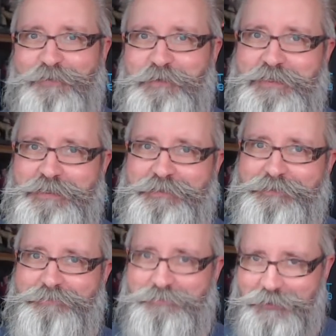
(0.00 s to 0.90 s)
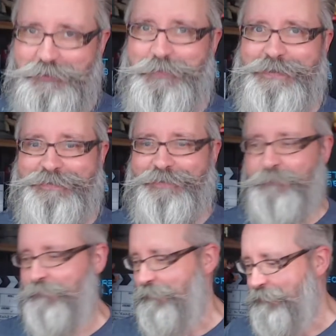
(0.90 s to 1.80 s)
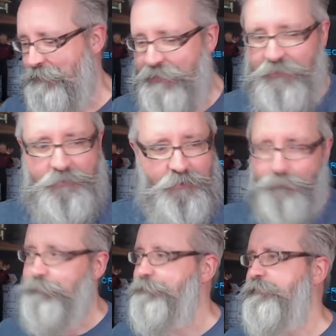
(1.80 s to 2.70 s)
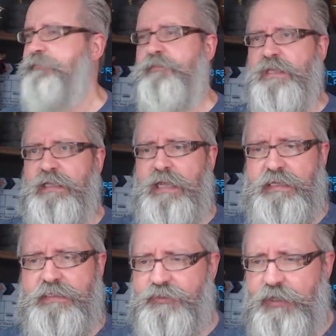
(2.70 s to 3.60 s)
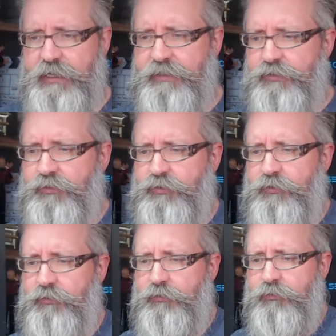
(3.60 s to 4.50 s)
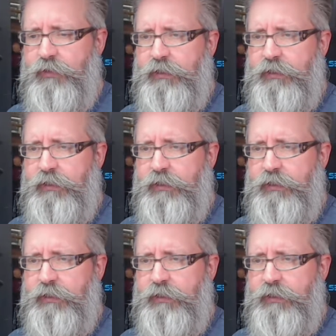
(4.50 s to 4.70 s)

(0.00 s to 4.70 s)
which is much better. So let's change to